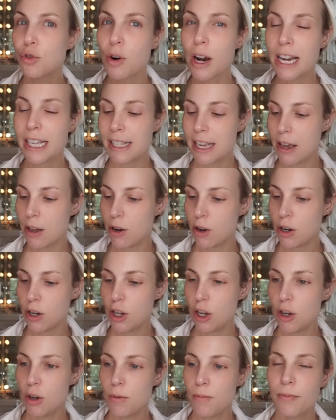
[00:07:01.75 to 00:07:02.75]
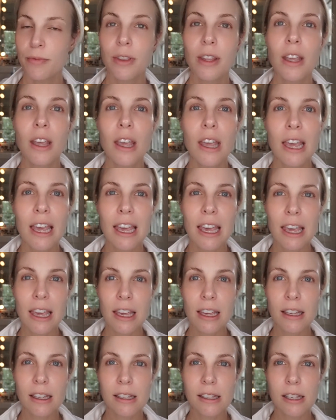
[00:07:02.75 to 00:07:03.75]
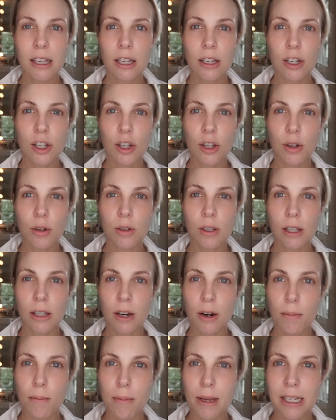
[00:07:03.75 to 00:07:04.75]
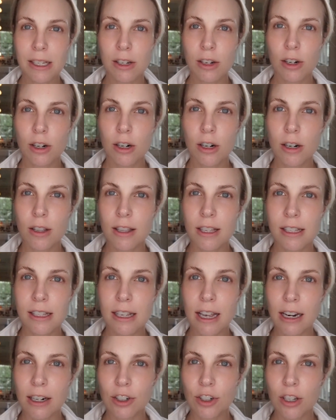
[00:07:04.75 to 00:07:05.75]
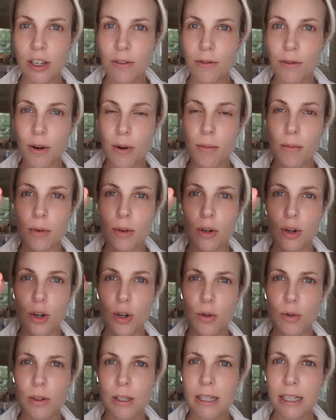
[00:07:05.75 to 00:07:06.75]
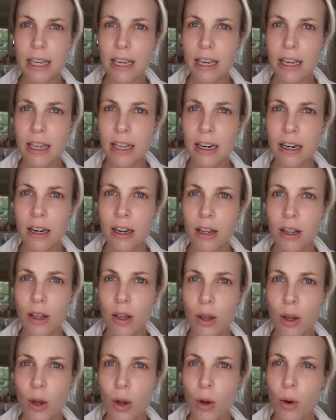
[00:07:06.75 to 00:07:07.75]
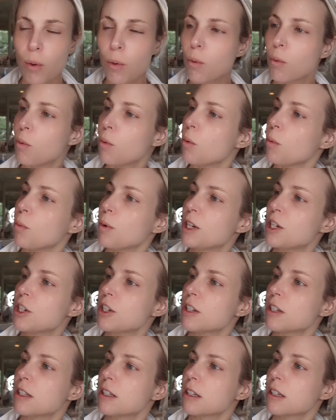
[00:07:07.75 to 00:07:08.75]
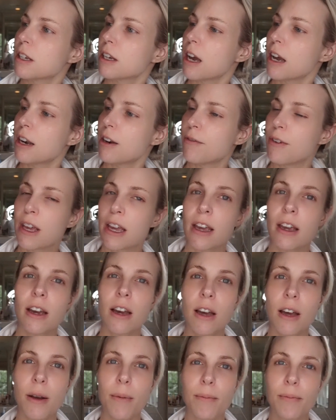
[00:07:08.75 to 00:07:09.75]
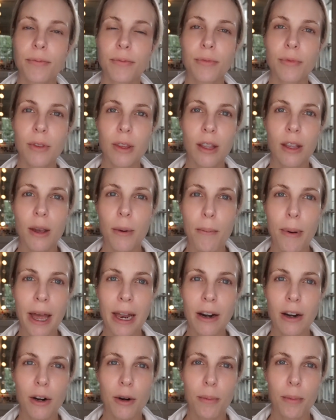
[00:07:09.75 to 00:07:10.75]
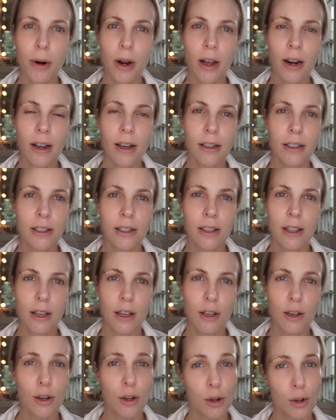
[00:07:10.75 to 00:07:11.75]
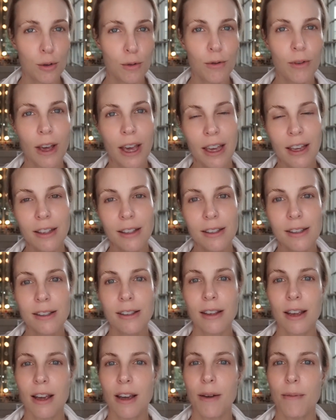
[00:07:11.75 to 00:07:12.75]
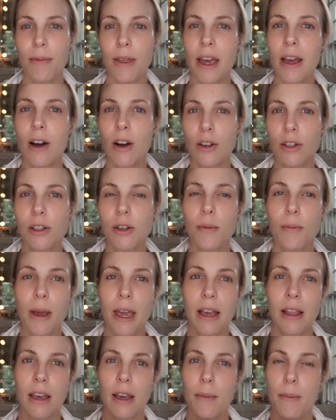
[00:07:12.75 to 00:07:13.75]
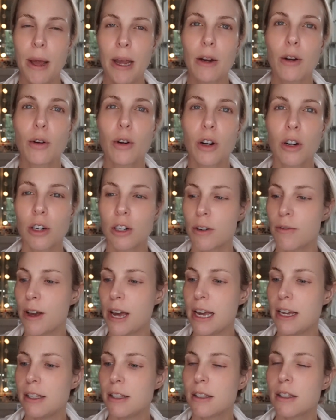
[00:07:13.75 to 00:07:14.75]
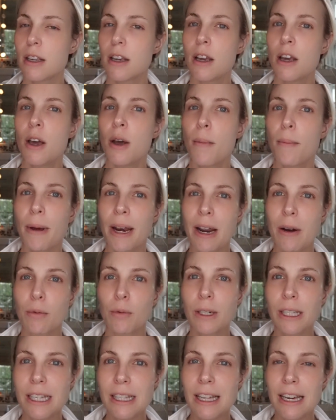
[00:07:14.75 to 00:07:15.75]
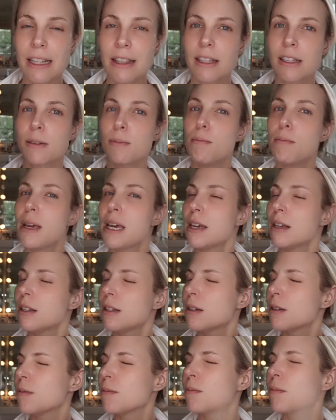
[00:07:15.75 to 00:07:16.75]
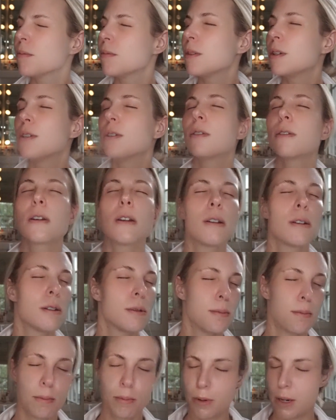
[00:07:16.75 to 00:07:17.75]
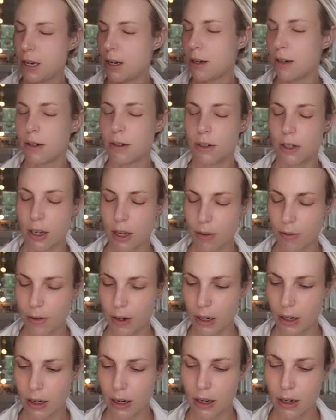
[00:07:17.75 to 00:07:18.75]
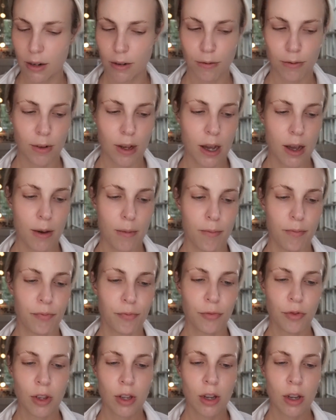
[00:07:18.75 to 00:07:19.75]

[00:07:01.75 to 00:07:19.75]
dries out on you is to use a little mister. This is actually from NuSkin, which is kind of a competitor product to the NuFace. They also make like a microcurrent device, but I really like this mist. You just kind of spray it on yourself and it kind of